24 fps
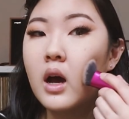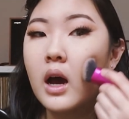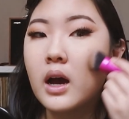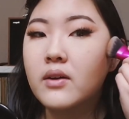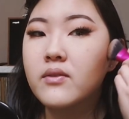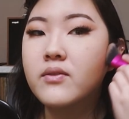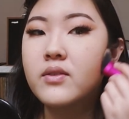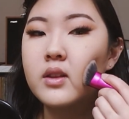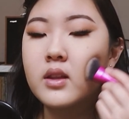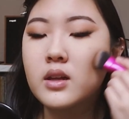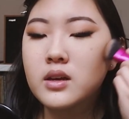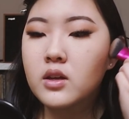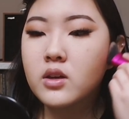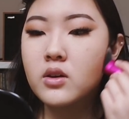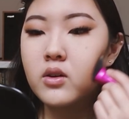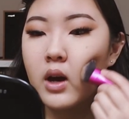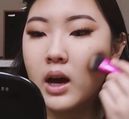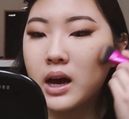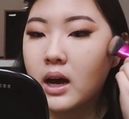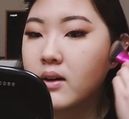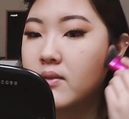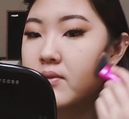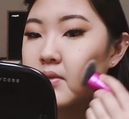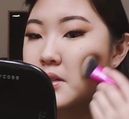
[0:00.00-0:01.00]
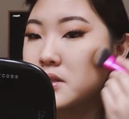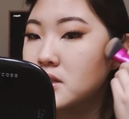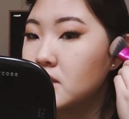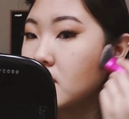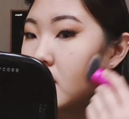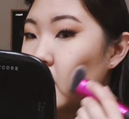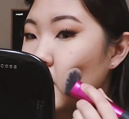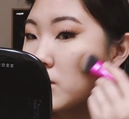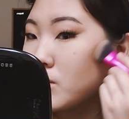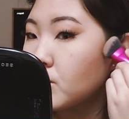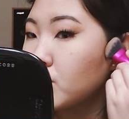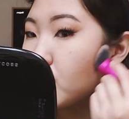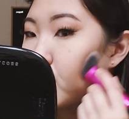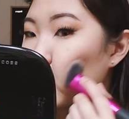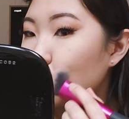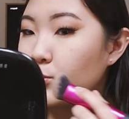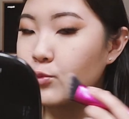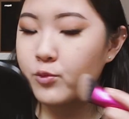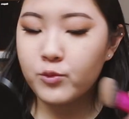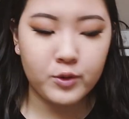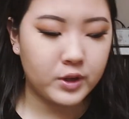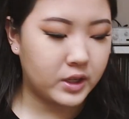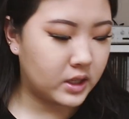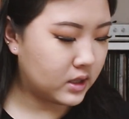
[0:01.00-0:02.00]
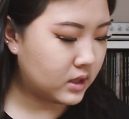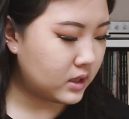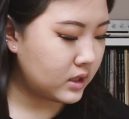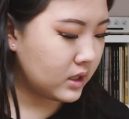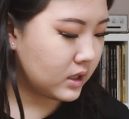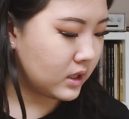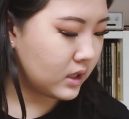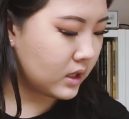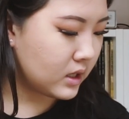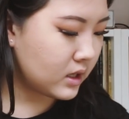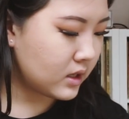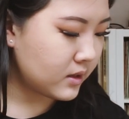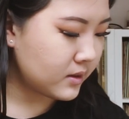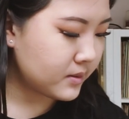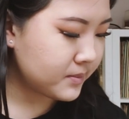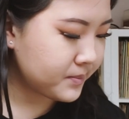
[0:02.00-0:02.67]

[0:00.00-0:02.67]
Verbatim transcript: I feel like you have to like really,